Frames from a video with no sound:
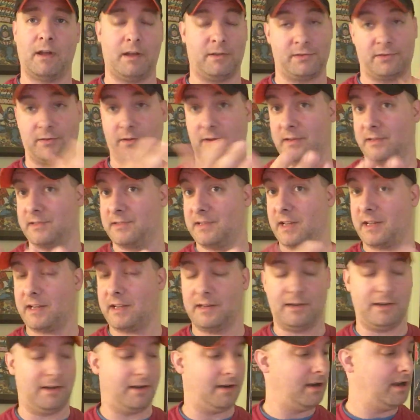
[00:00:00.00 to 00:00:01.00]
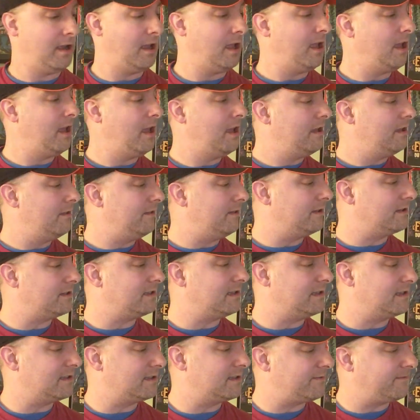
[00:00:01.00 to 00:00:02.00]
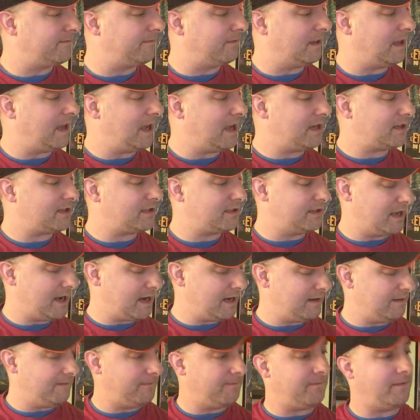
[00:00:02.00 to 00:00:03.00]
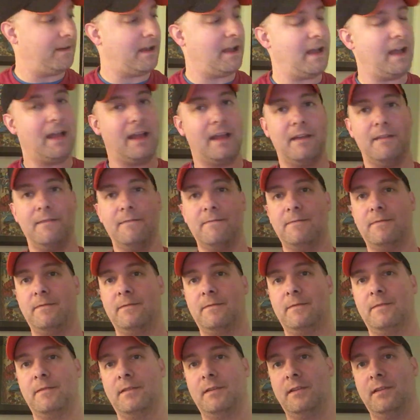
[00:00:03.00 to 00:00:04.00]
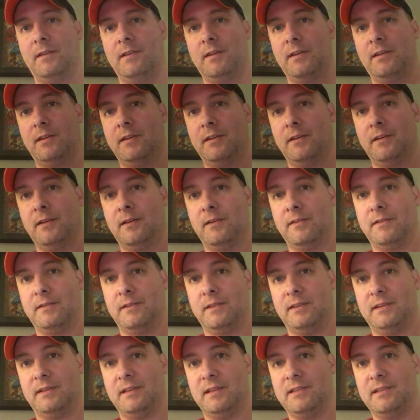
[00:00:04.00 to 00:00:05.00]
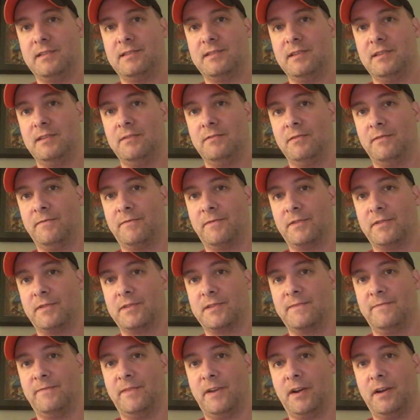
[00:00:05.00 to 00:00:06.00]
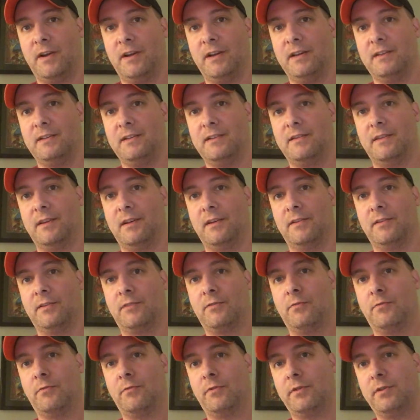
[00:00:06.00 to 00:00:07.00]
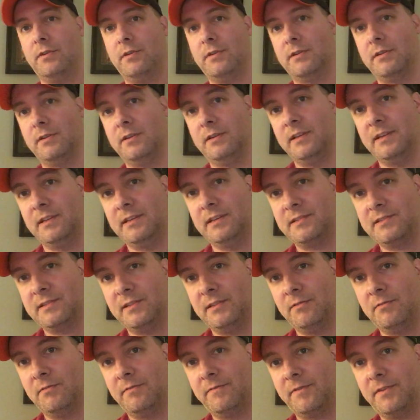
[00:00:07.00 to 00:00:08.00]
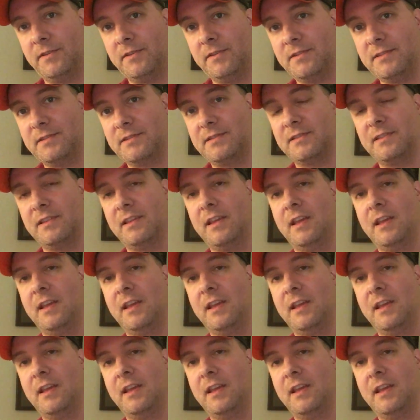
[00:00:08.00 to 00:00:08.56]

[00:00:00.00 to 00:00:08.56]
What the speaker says: I'll show you in a second here. This is Flash 95, the DC Universe variant there in the corner, DC Universe.